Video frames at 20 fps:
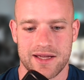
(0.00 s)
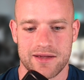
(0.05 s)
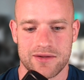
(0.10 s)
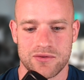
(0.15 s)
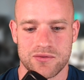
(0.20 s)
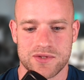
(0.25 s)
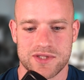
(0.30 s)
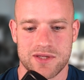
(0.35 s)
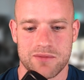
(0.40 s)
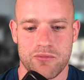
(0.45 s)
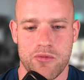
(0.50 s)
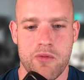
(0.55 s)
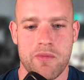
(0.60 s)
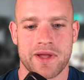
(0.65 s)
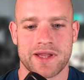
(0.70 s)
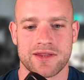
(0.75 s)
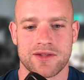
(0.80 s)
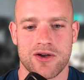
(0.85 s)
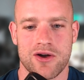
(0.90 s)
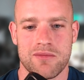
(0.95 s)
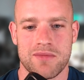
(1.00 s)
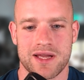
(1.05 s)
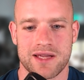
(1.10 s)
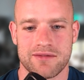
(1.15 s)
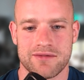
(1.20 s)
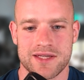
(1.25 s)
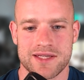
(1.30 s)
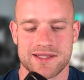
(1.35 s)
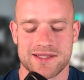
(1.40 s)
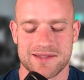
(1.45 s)
use some momentum like
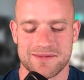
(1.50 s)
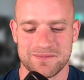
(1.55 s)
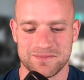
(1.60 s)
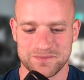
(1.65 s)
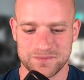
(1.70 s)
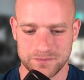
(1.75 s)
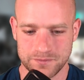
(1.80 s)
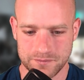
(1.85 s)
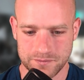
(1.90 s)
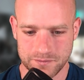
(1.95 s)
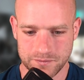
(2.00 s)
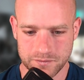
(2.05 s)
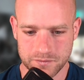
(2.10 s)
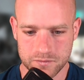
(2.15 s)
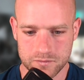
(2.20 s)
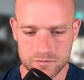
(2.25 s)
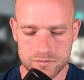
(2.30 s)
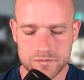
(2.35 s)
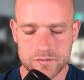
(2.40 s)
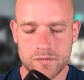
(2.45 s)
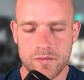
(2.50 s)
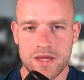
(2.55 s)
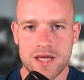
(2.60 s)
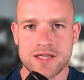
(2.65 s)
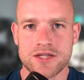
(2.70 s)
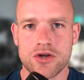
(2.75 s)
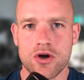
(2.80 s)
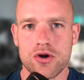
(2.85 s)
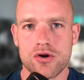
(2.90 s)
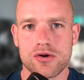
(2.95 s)
this.
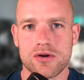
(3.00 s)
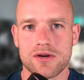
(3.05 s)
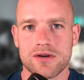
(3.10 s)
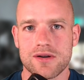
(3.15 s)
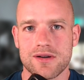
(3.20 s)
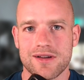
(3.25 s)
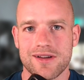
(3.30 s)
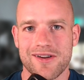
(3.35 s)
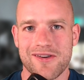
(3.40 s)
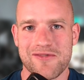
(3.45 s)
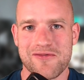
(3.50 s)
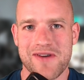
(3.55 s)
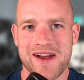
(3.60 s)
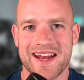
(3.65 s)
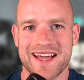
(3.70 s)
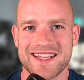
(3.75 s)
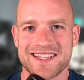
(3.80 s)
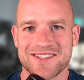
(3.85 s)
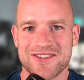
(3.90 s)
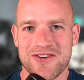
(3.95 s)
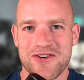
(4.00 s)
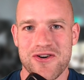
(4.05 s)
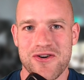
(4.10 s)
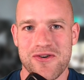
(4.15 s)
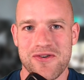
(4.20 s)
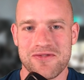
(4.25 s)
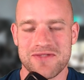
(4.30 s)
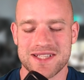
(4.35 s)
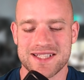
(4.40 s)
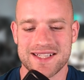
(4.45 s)
So when I
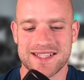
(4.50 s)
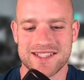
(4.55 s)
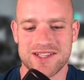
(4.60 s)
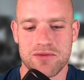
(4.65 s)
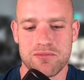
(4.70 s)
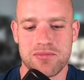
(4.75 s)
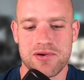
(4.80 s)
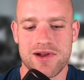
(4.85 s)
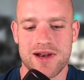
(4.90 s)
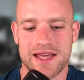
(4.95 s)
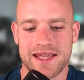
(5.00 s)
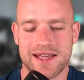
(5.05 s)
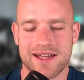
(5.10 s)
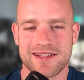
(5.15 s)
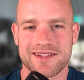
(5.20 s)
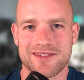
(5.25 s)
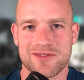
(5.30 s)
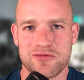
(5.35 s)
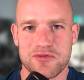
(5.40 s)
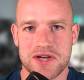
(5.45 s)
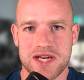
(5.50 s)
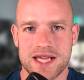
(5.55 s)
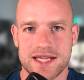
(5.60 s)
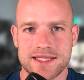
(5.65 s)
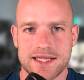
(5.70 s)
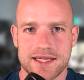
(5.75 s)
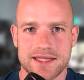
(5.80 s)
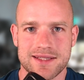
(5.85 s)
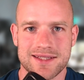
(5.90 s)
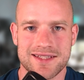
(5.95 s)
saw this example, I got really
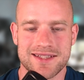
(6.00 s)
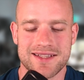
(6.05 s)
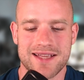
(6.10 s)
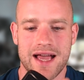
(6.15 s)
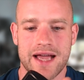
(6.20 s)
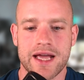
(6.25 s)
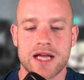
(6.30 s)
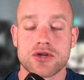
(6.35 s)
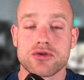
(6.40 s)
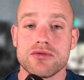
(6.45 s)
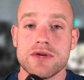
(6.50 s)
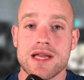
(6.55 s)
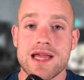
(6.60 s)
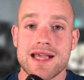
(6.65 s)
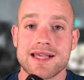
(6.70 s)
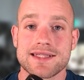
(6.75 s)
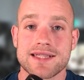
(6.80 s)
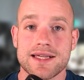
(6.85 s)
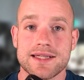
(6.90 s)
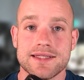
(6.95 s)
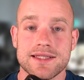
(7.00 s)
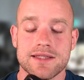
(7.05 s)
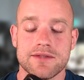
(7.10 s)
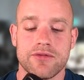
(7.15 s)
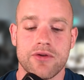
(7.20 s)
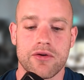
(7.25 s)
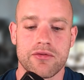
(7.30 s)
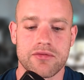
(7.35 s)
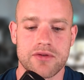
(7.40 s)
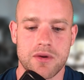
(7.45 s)
excited. I got really excited
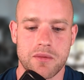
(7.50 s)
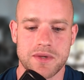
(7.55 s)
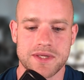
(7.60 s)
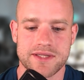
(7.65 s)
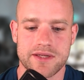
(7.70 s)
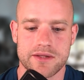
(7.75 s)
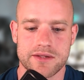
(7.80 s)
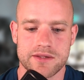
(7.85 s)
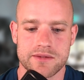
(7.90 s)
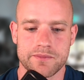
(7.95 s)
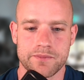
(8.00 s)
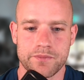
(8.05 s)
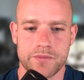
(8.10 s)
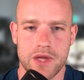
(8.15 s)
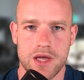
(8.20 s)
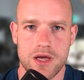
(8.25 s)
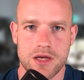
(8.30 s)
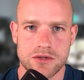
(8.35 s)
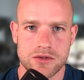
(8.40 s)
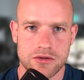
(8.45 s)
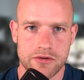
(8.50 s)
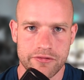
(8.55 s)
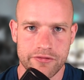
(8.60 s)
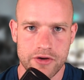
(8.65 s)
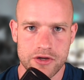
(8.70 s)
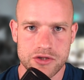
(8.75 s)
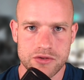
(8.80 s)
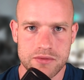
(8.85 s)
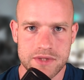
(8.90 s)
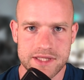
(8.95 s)
for three reasons. So the
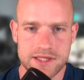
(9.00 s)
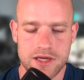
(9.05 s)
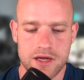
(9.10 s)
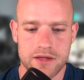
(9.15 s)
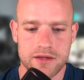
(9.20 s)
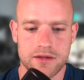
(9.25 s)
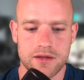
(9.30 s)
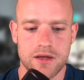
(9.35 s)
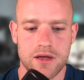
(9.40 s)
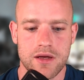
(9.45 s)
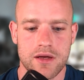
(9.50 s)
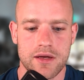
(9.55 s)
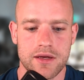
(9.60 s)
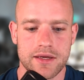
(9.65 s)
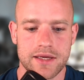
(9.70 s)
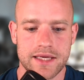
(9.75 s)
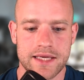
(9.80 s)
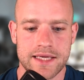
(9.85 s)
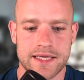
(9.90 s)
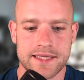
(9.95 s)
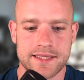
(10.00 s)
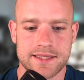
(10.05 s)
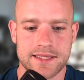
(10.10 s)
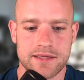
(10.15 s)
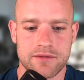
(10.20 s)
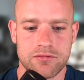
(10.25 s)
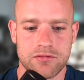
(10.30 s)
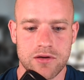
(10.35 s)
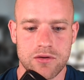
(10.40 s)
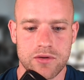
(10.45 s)
first reason is
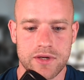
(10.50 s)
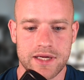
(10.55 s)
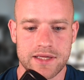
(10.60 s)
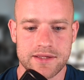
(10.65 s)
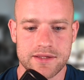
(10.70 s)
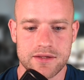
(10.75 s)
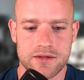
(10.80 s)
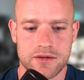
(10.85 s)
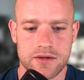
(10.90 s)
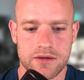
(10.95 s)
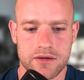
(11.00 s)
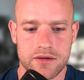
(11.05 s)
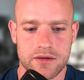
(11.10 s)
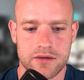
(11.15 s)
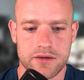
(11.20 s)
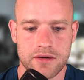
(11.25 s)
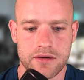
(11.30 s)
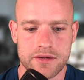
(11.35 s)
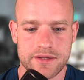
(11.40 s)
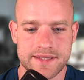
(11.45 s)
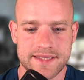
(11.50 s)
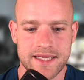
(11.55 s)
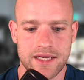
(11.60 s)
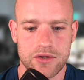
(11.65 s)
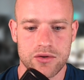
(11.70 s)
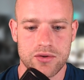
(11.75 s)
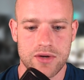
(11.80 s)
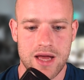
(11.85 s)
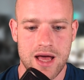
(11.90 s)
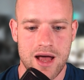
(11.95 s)
if we look at the
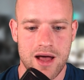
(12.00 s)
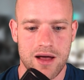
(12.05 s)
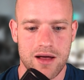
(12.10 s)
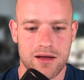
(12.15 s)
circular